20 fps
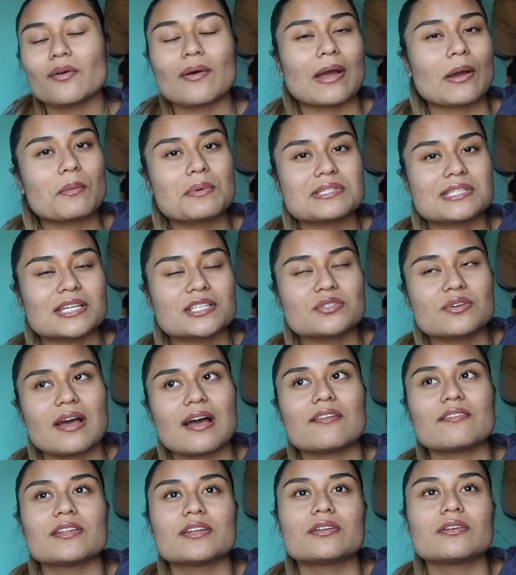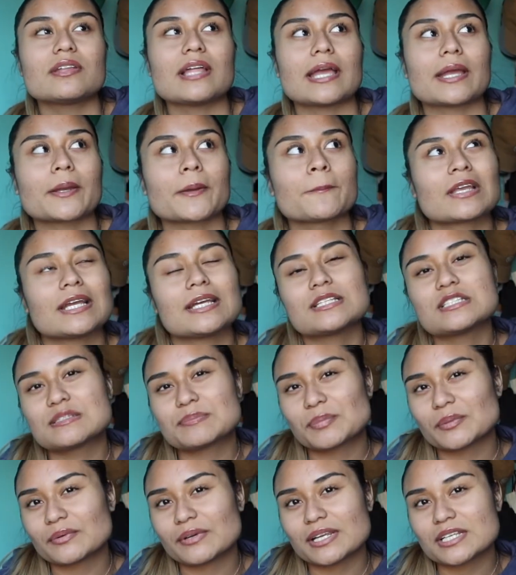I always like to have little like
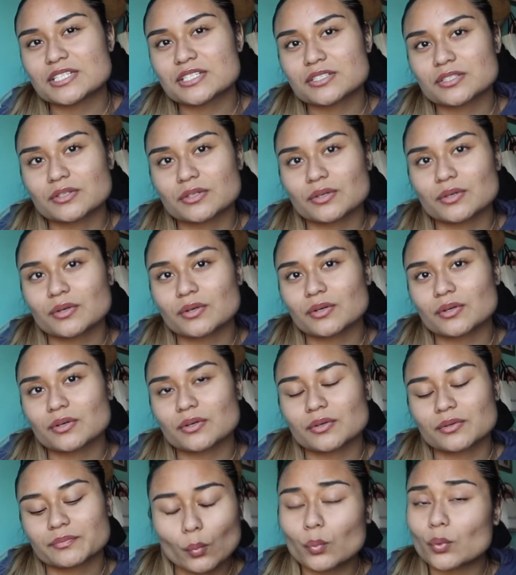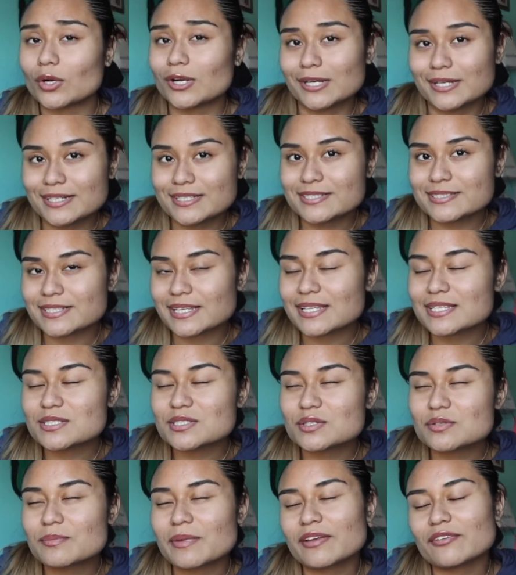inspirational words
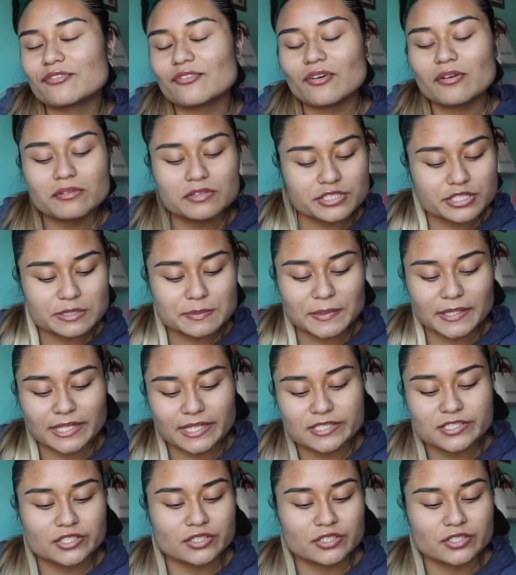into my phone just because,